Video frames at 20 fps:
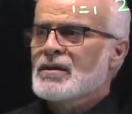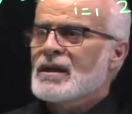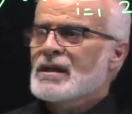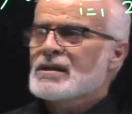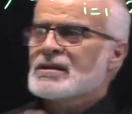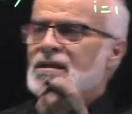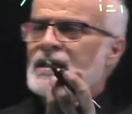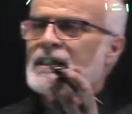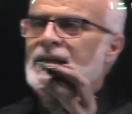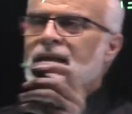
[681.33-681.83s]
that
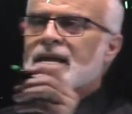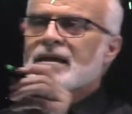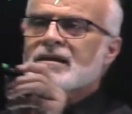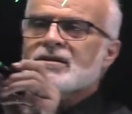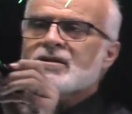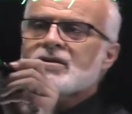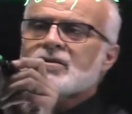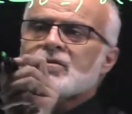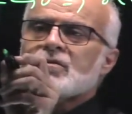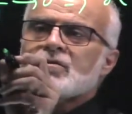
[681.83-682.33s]
site.
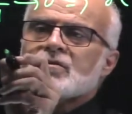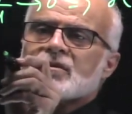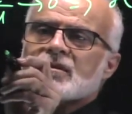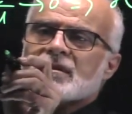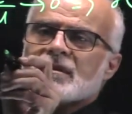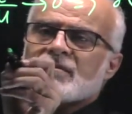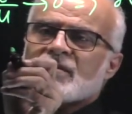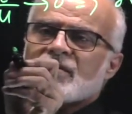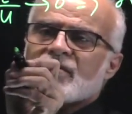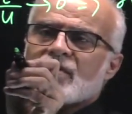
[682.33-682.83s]
Let's do
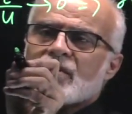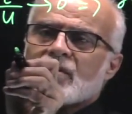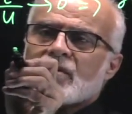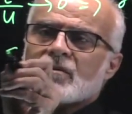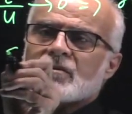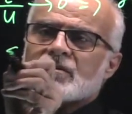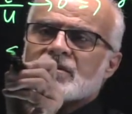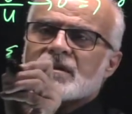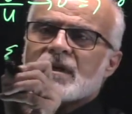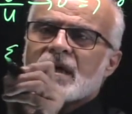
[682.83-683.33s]
some of
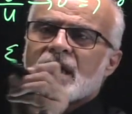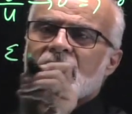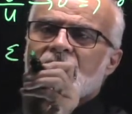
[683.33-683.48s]
those.